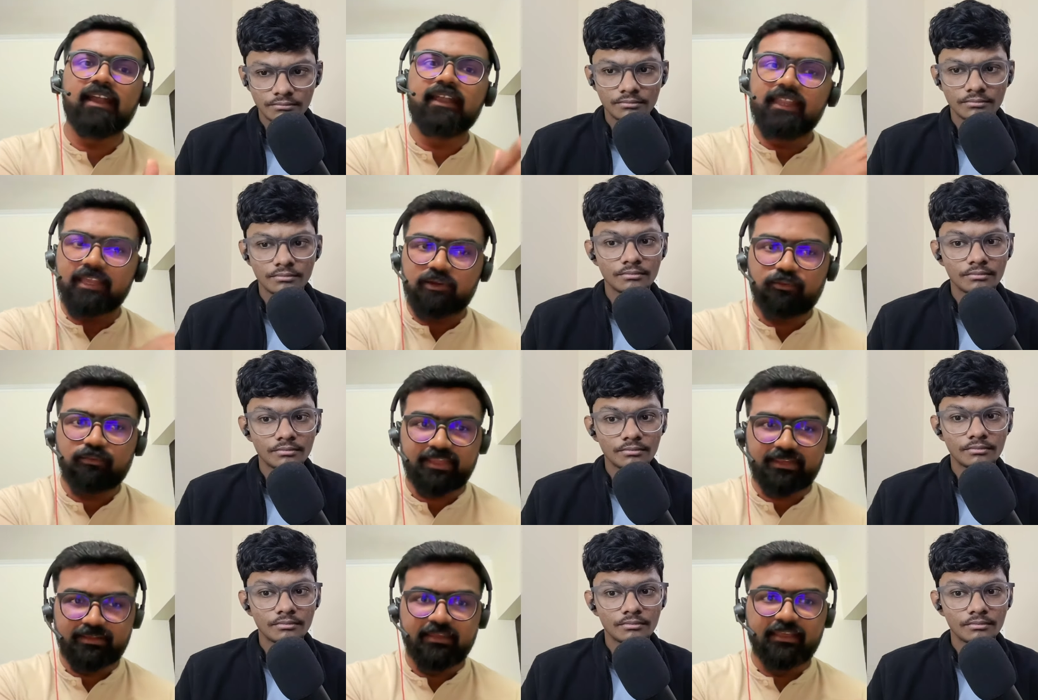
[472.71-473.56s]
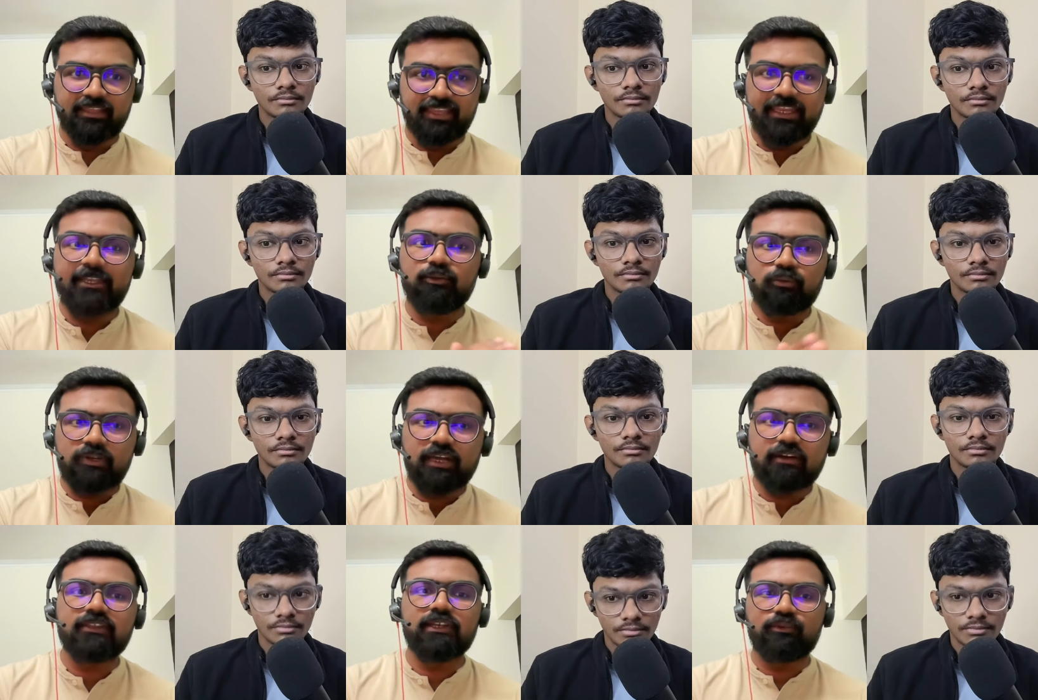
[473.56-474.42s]
Speaker 1: earlier way in
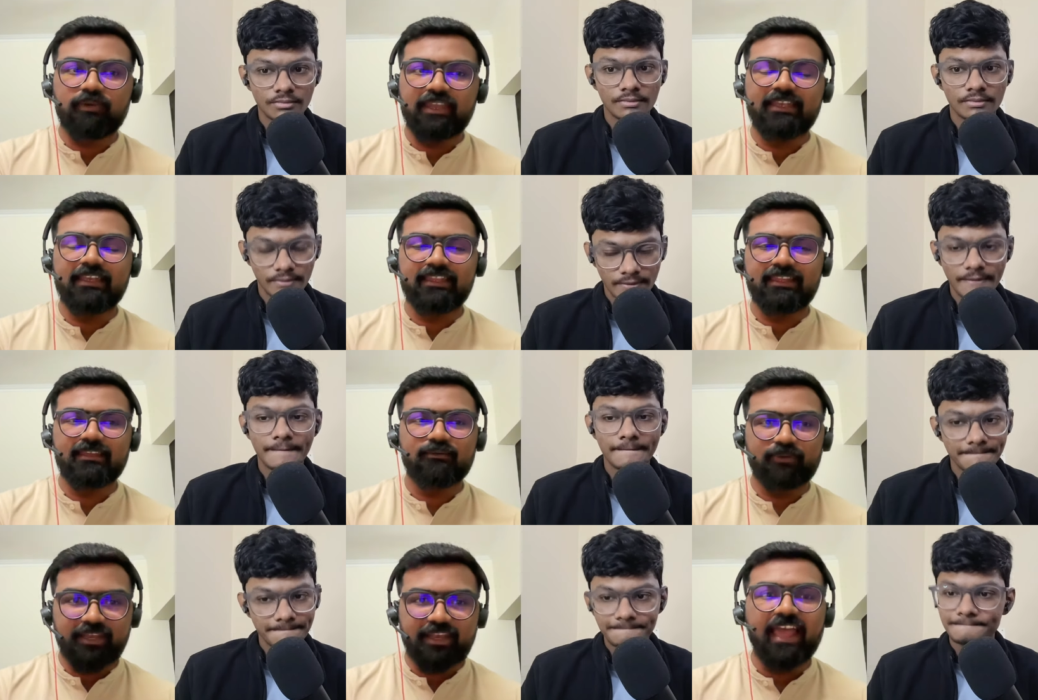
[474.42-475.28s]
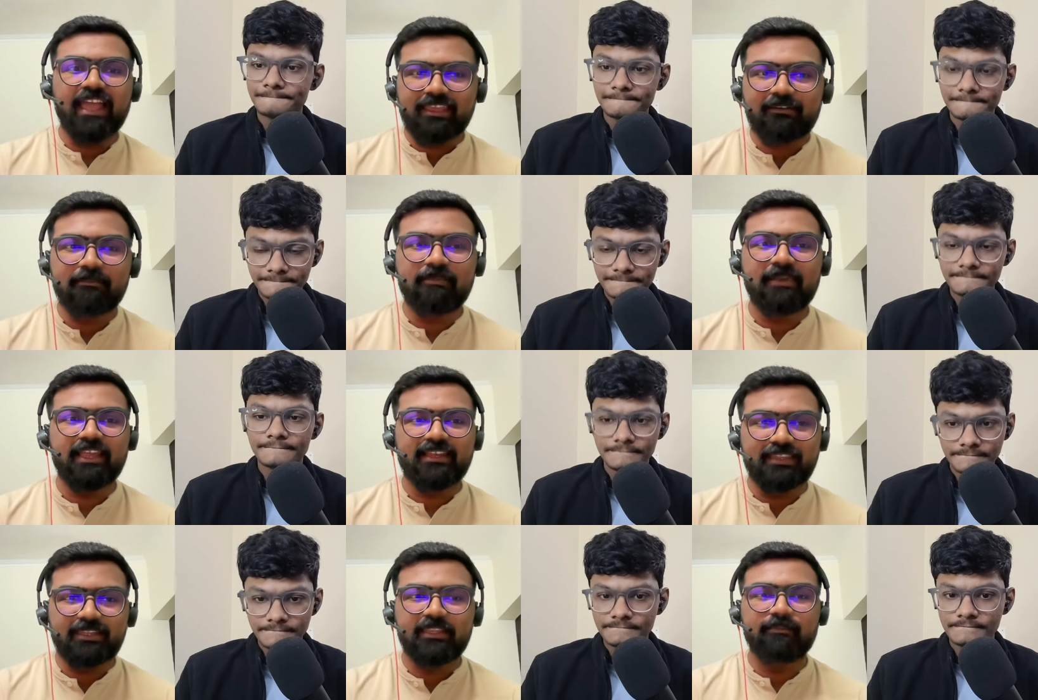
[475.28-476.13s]
2020 when i have
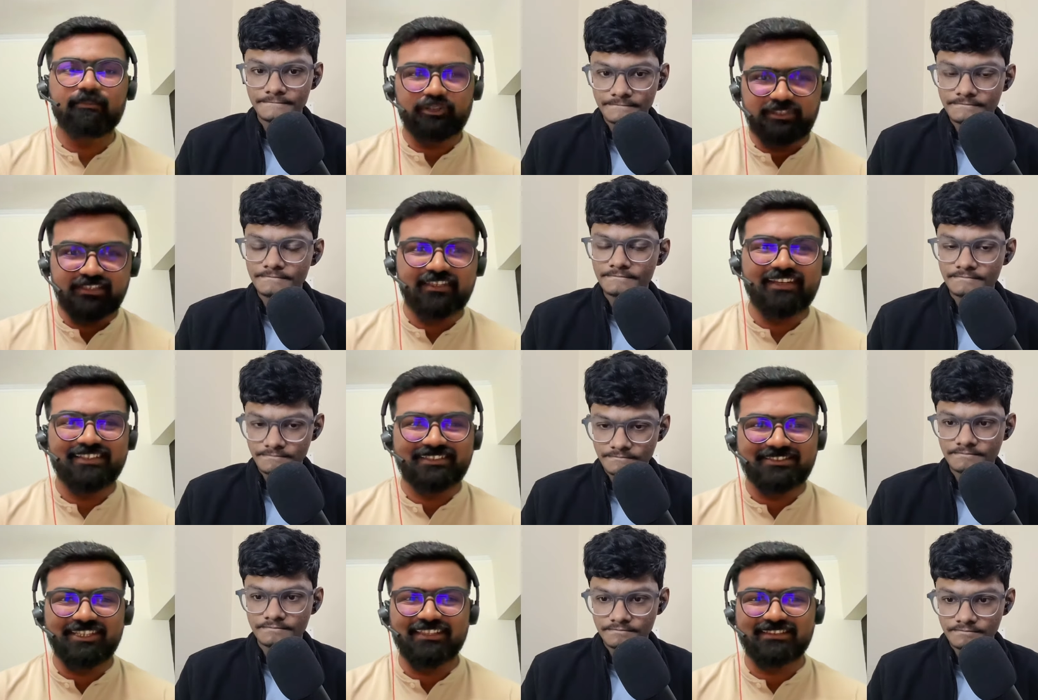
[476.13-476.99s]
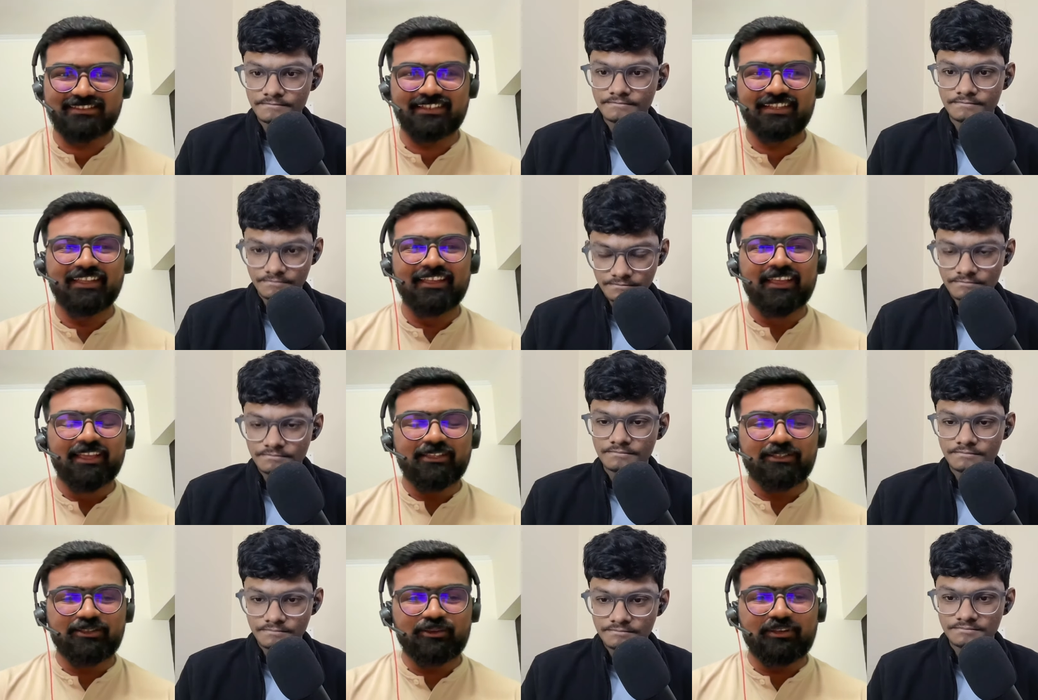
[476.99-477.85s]
applied the, the procedure has changed
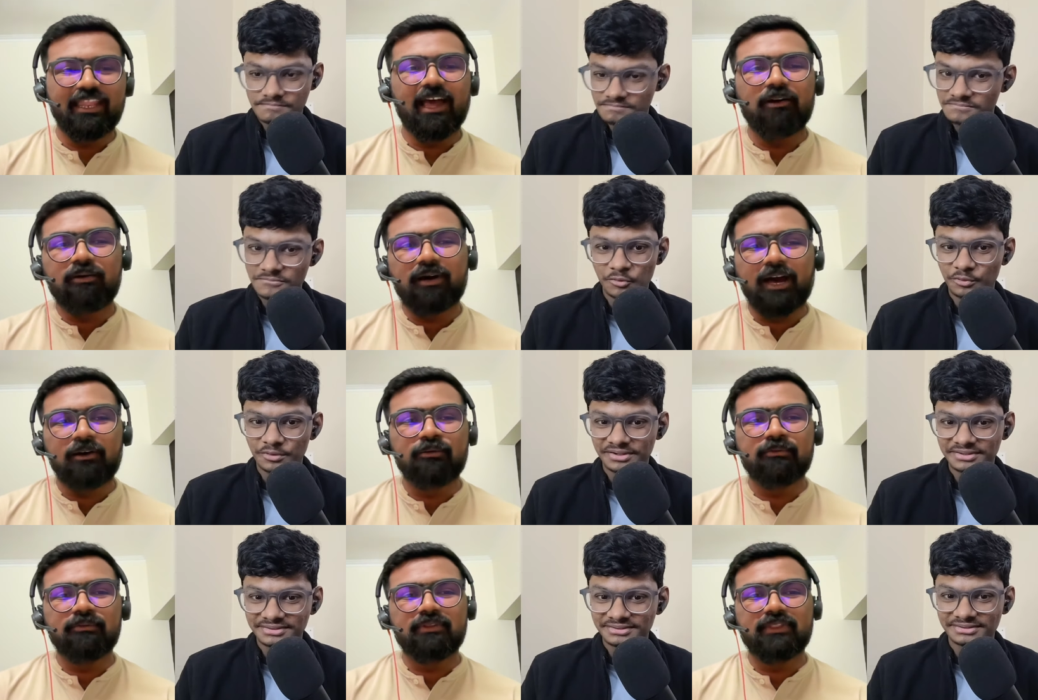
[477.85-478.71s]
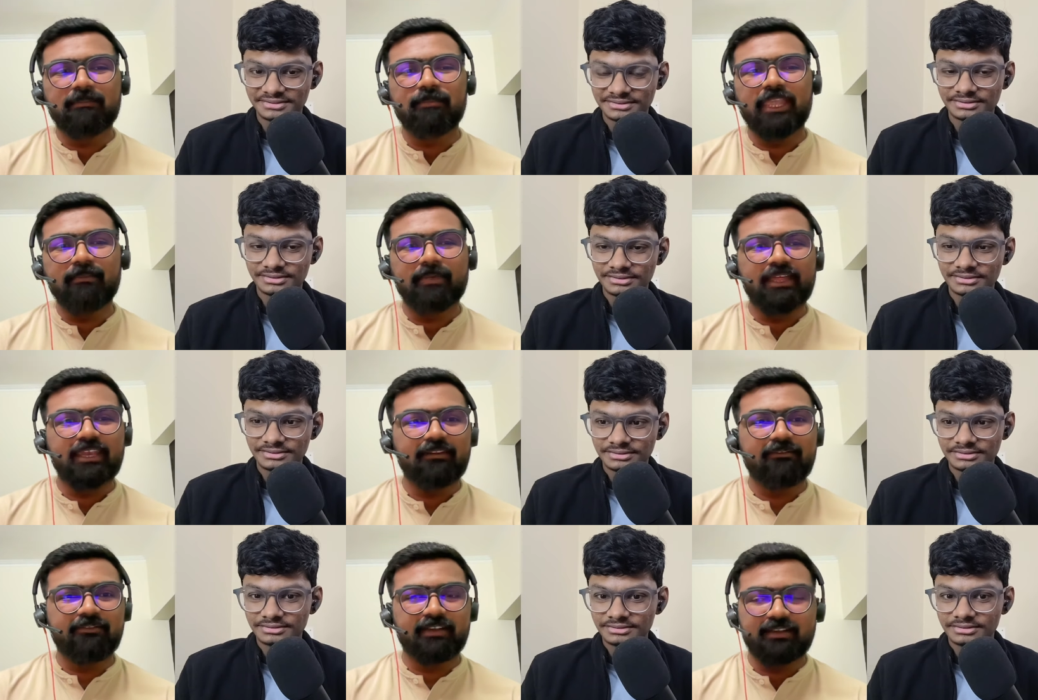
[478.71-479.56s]
so now how okay. the
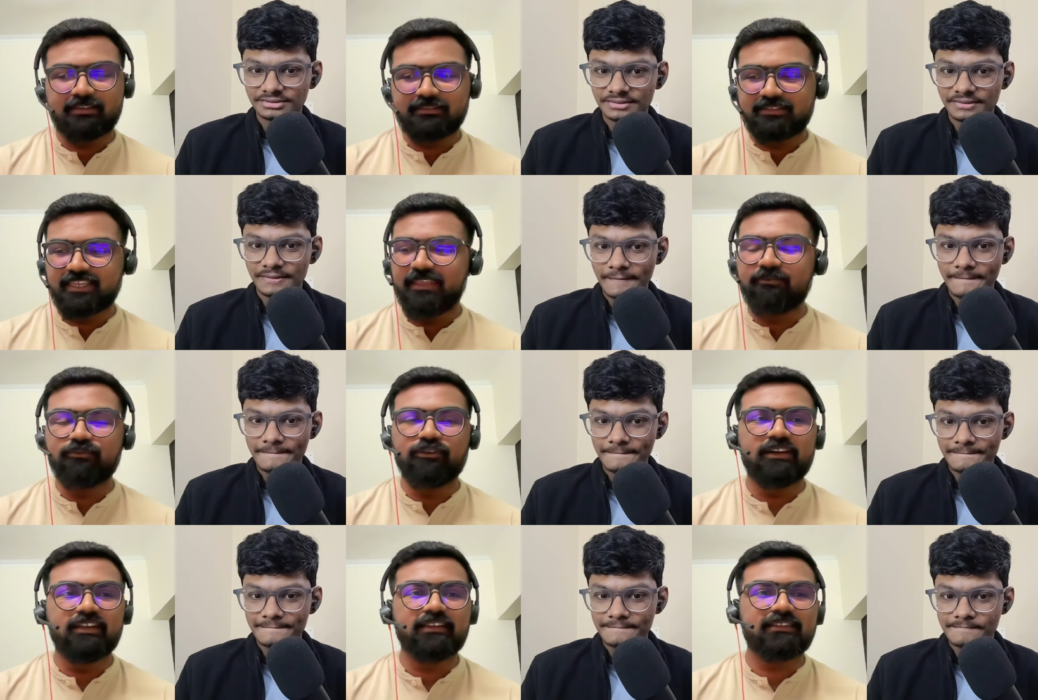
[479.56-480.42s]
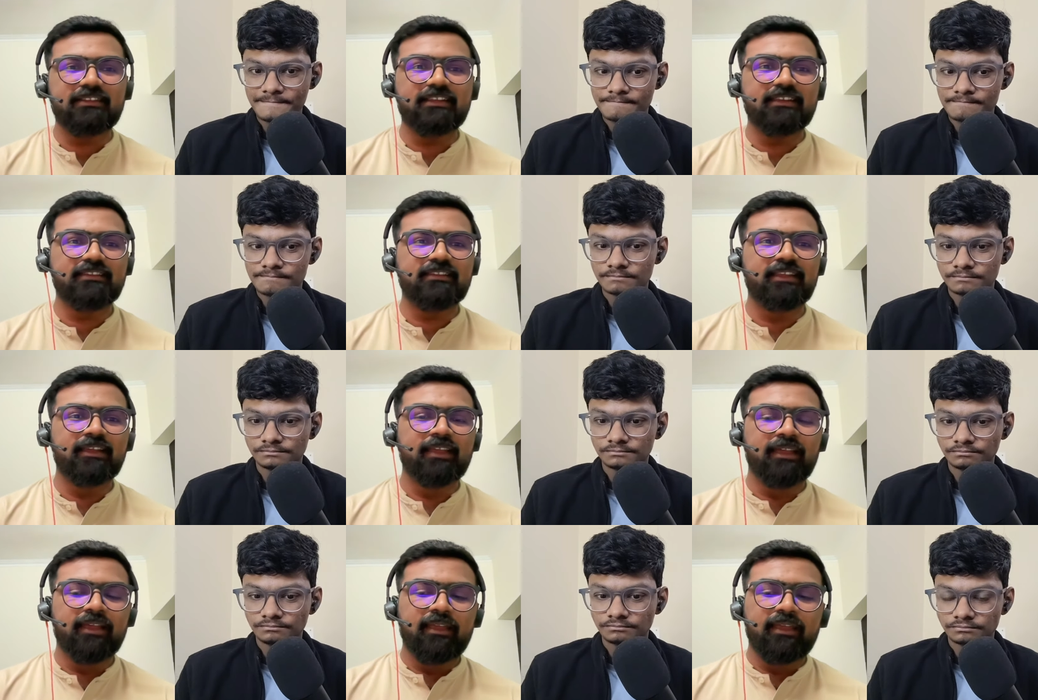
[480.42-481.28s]
pmrf uh, scheme works is
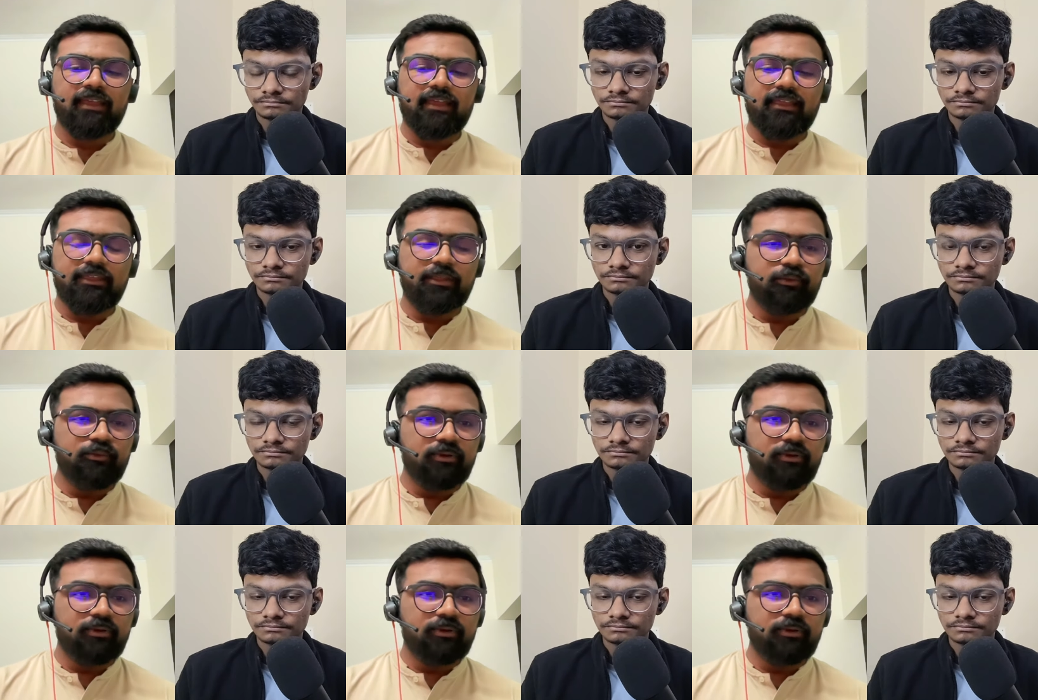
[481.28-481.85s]
you